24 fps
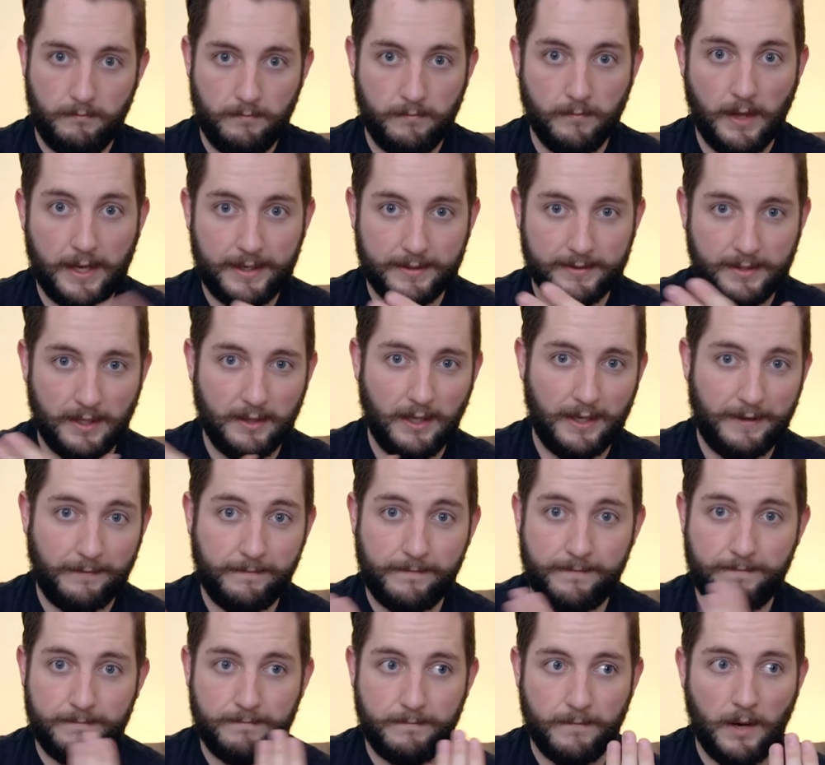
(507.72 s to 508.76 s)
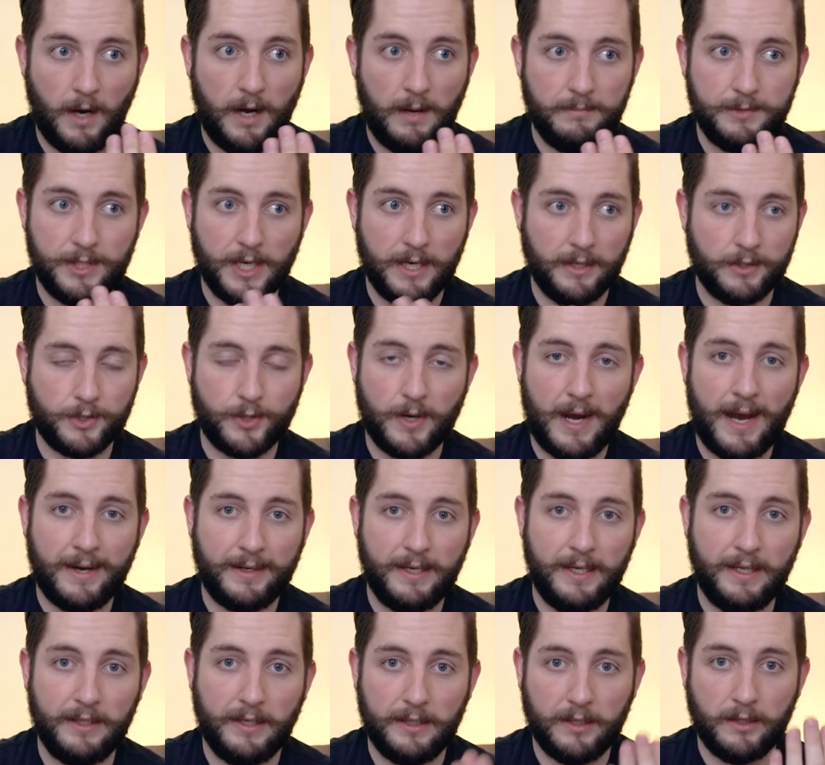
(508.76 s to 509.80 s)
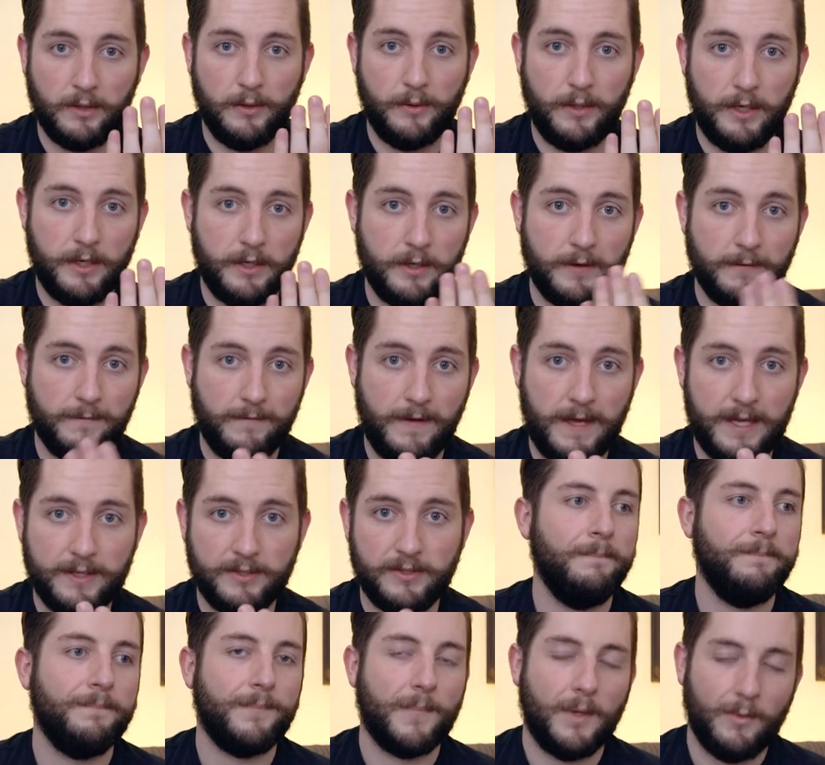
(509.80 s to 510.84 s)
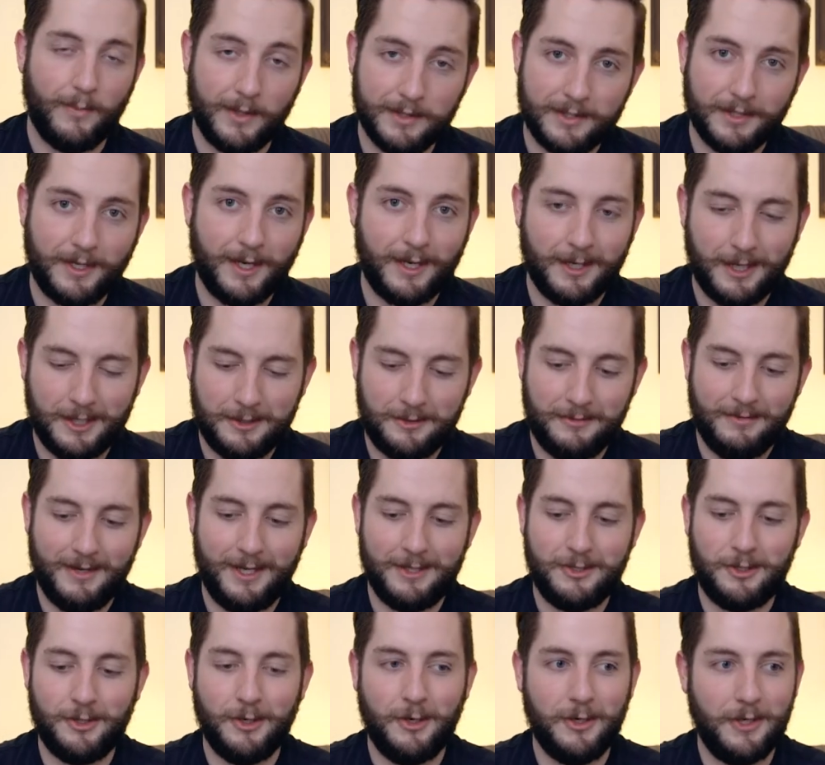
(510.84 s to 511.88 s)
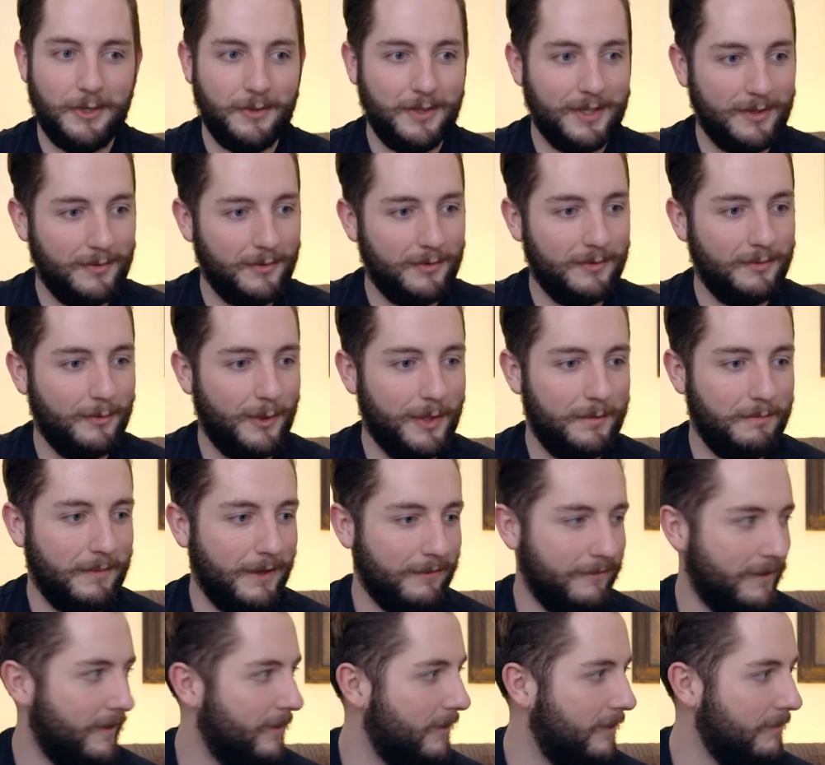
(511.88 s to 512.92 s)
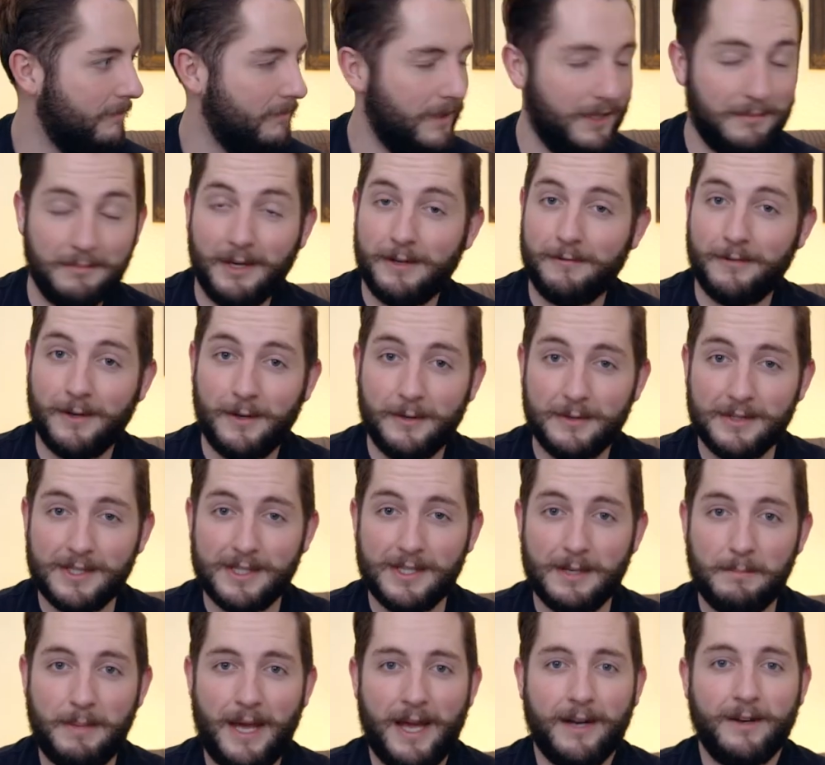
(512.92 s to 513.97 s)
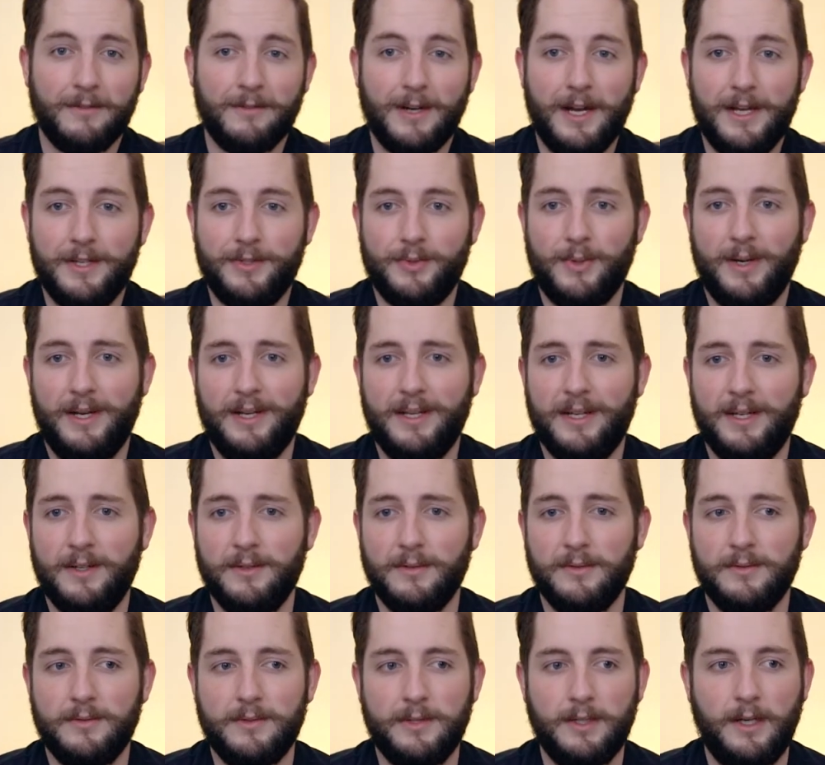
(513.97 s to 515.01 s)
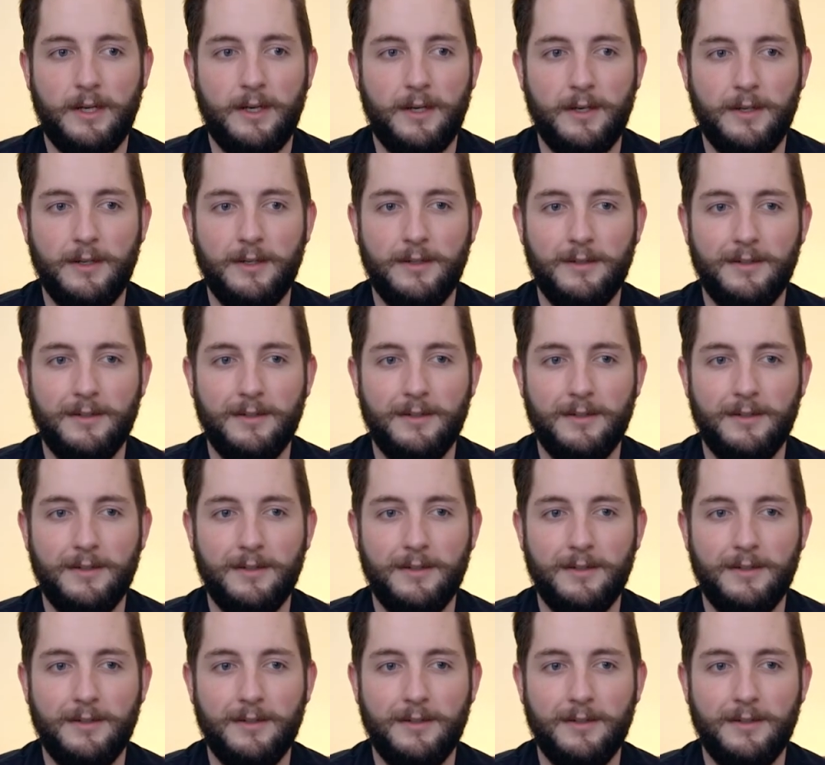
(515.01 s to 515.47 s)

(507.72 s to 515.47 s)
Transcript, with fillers: like I said, like object tracking, including your face. Once again, I'd, I'd, show you it with my phone, but my phone's in a bag of rice right now, so.